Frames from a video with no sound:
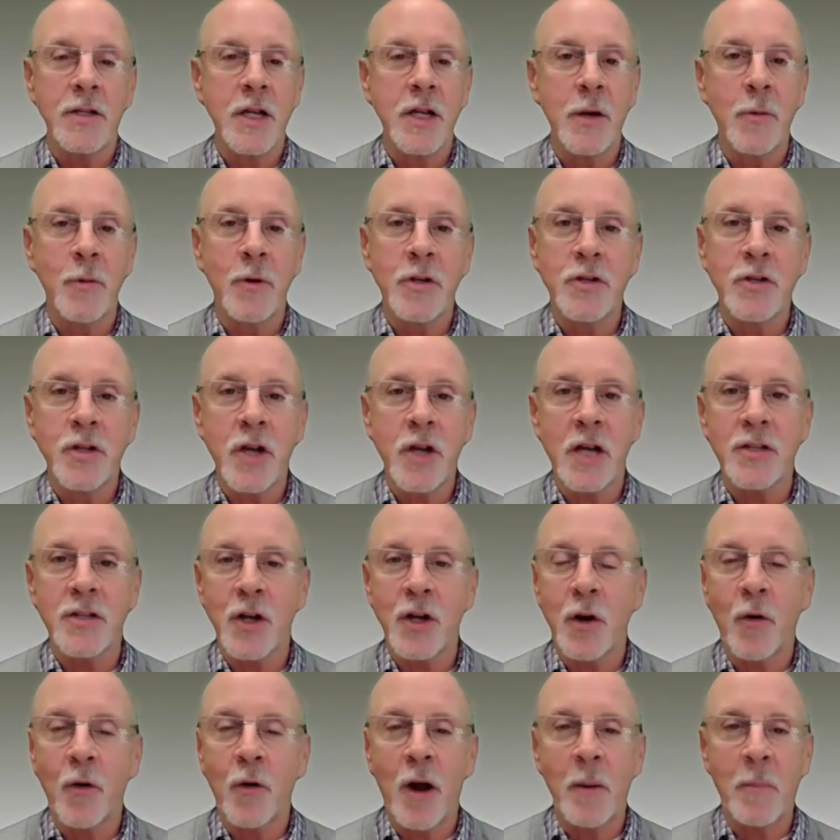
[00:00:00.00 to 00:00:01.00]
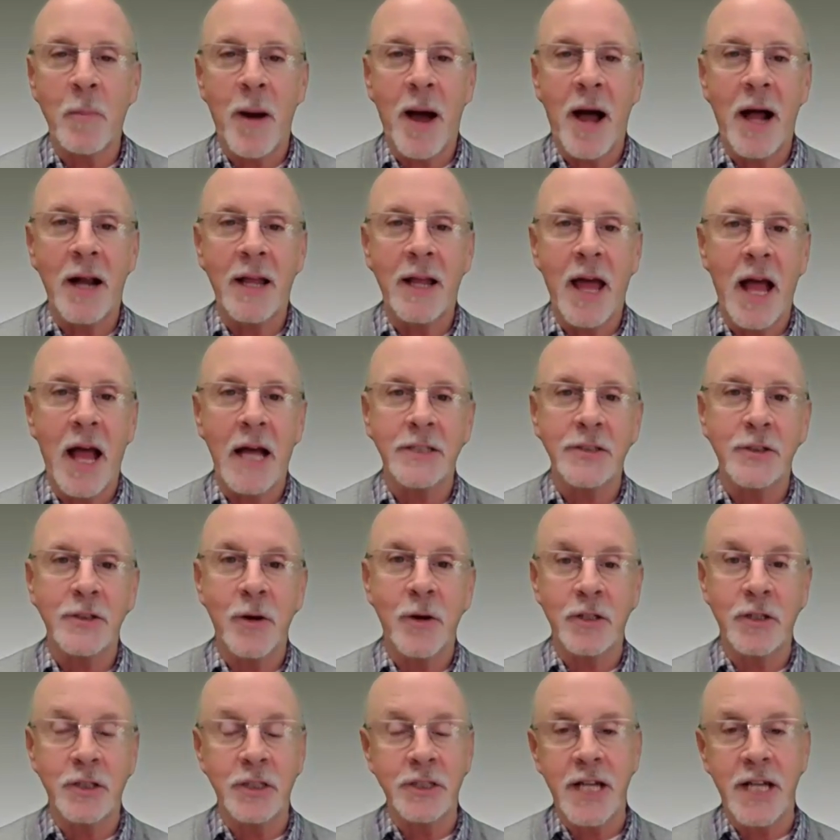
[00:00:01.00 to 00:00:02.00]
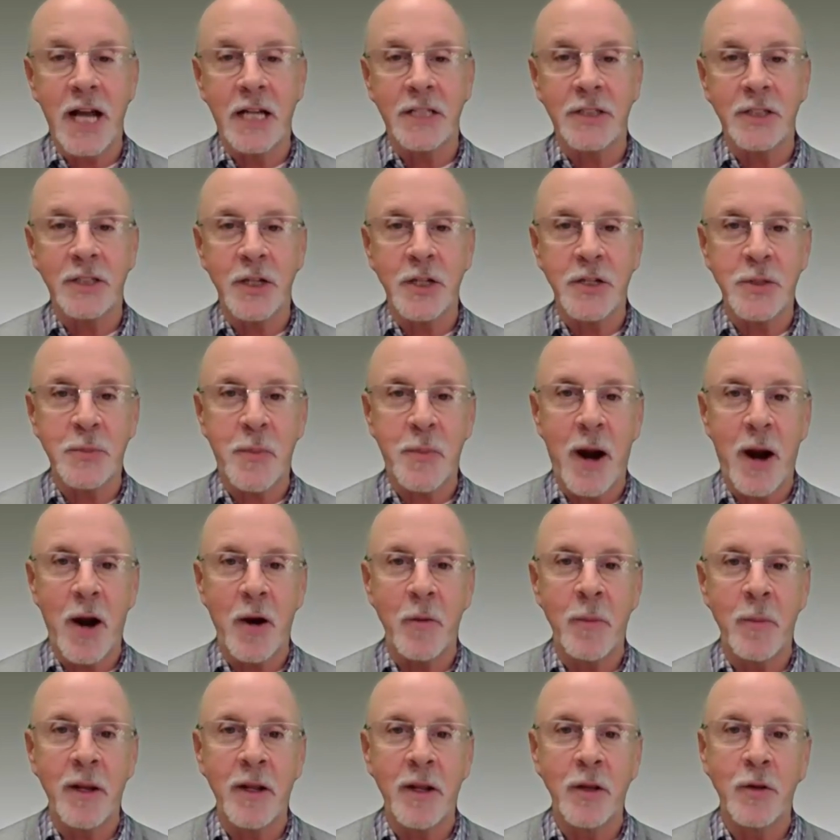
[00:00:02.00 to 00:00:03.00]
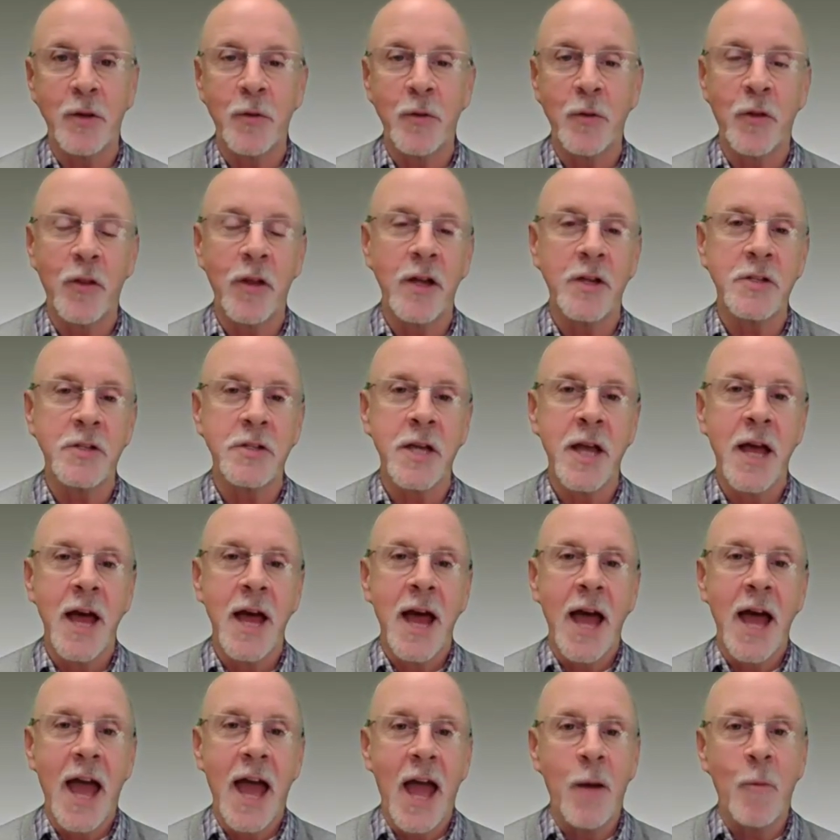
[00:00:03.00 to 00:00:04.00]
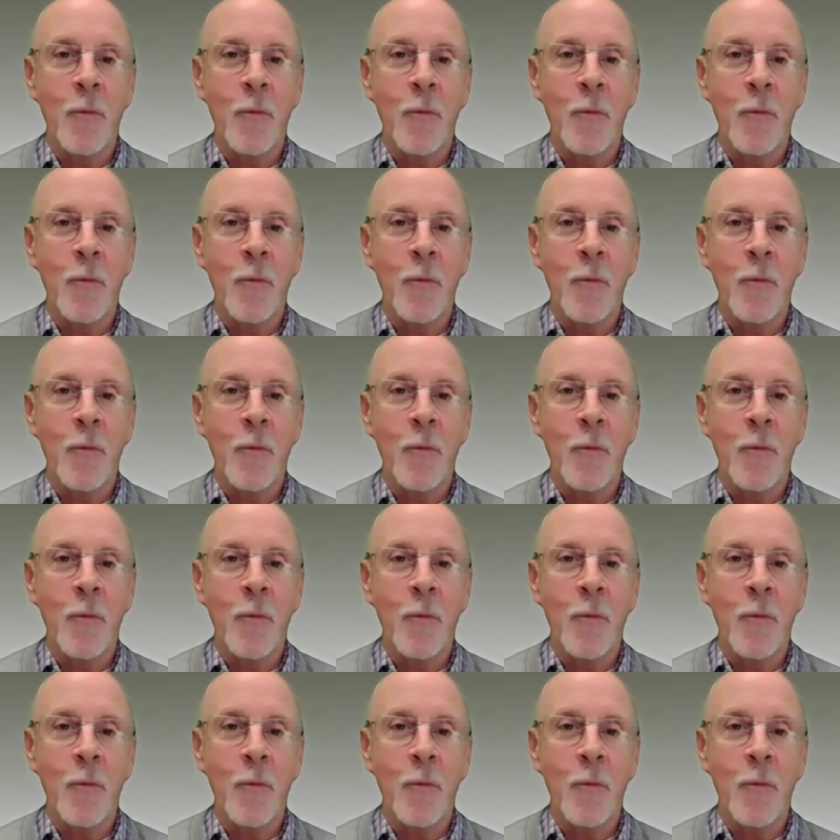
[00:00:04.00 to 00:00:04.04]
She was just a great podcaster, and she's actually inspired me to do this.